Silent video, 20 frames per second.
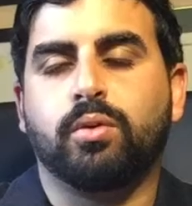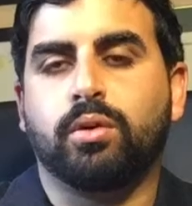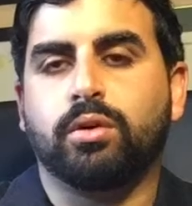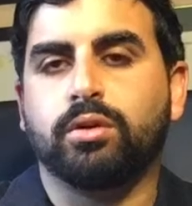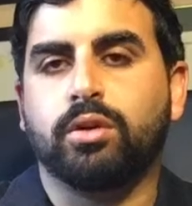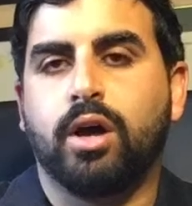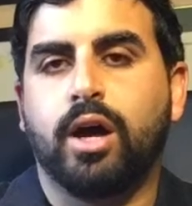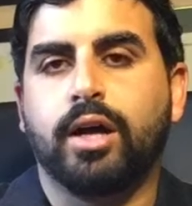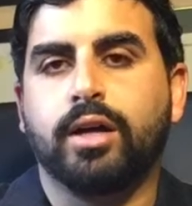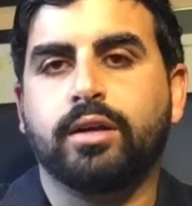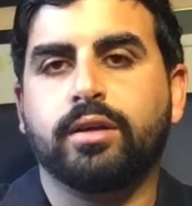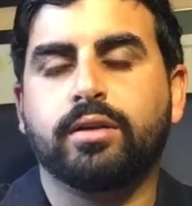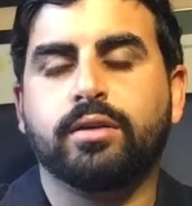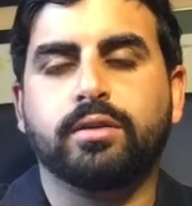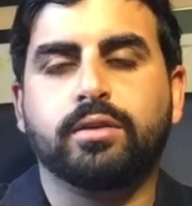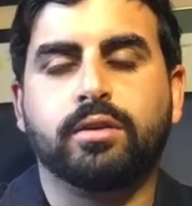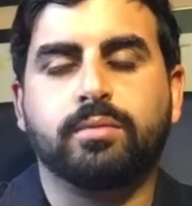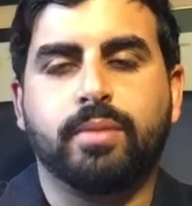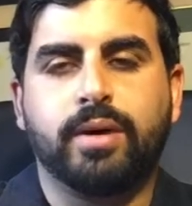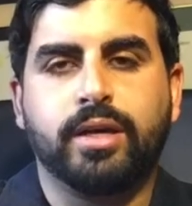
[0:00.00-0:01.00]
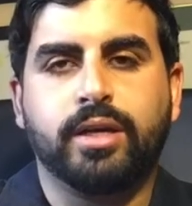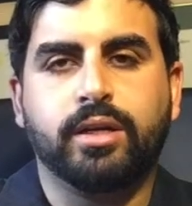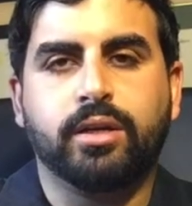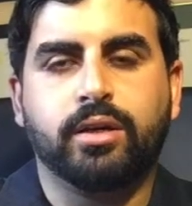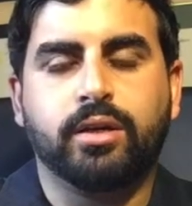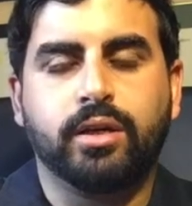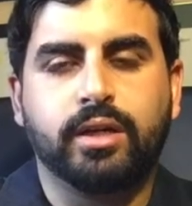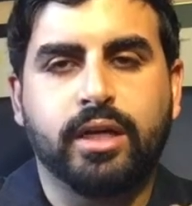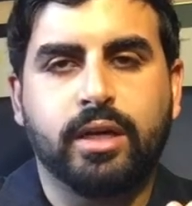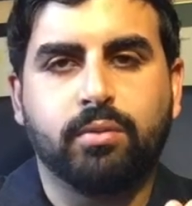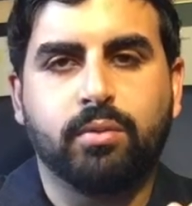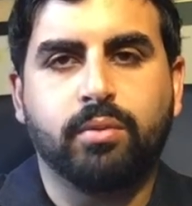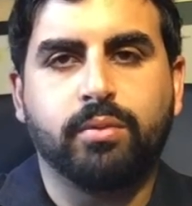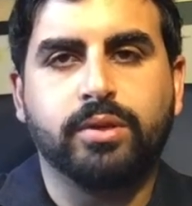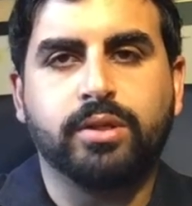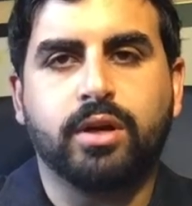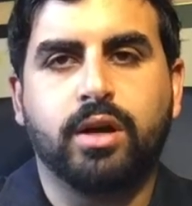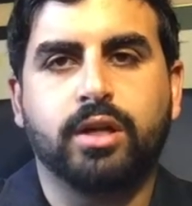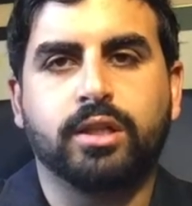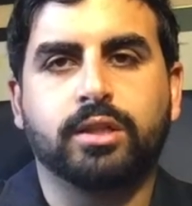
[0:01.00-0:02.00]
or a lot, depending on, again, what we
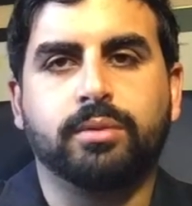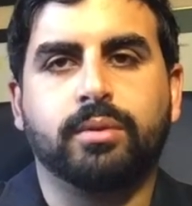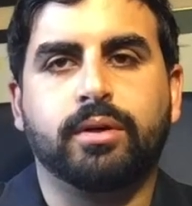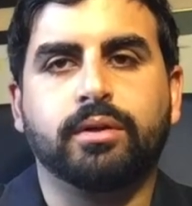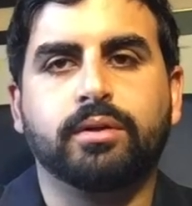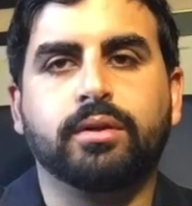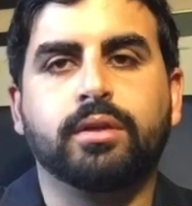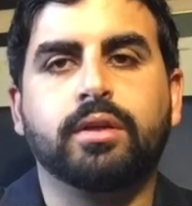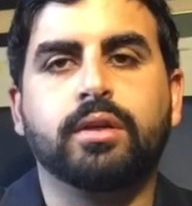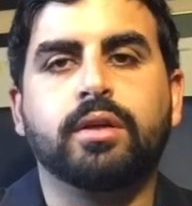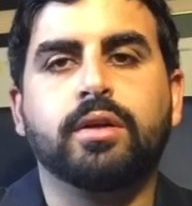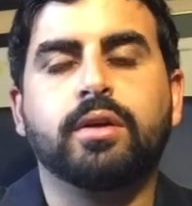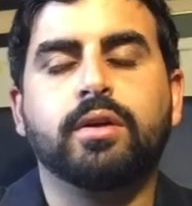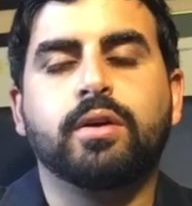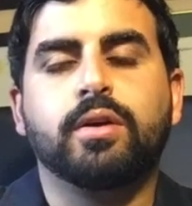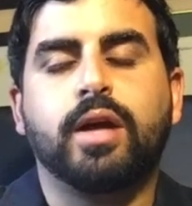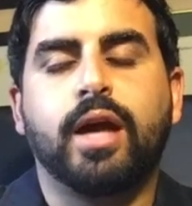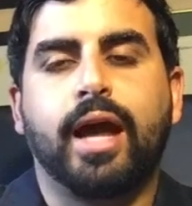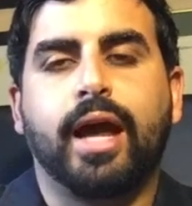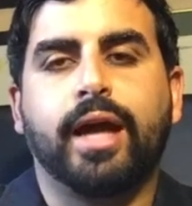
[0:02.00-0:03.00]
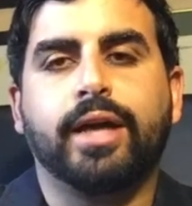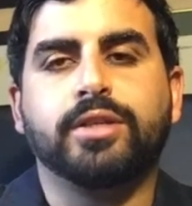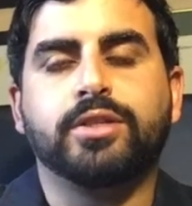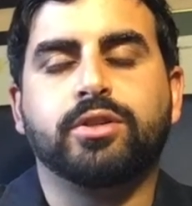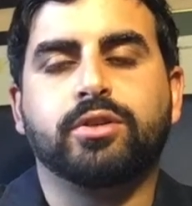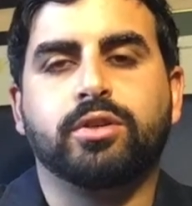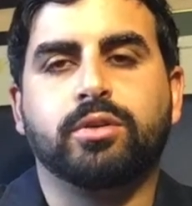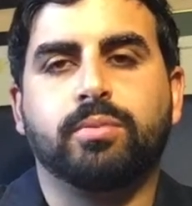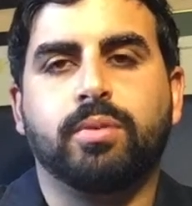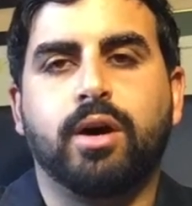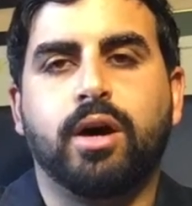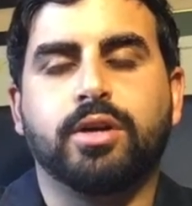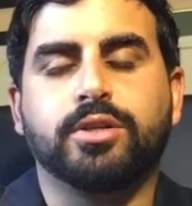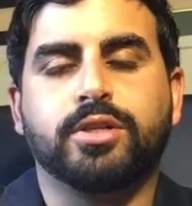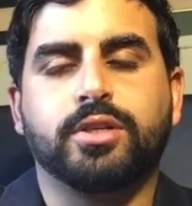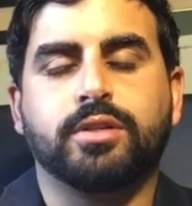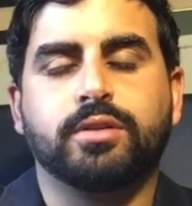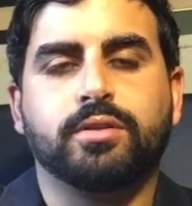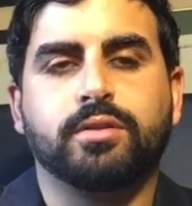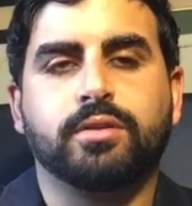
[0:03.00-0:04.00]
talked about, as your
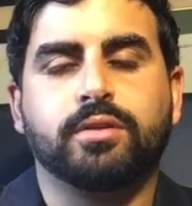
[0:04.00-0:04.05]
deposit.